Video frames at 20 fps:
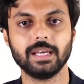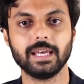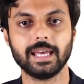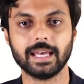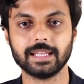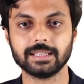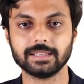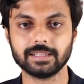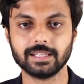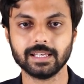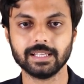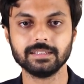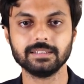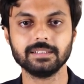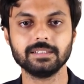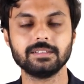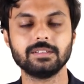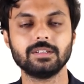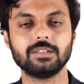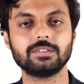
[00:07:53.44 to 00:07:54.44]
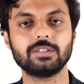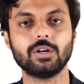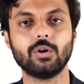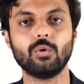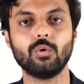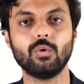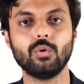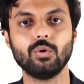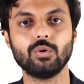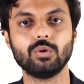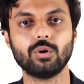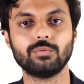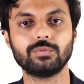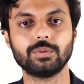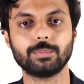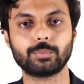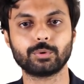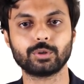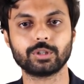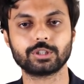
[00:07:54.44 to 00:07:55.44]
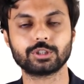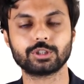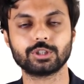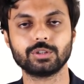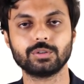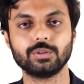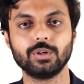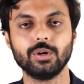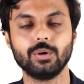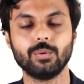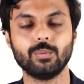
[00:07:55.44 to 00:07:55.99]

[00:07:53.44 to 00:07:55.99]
and then the whole of the production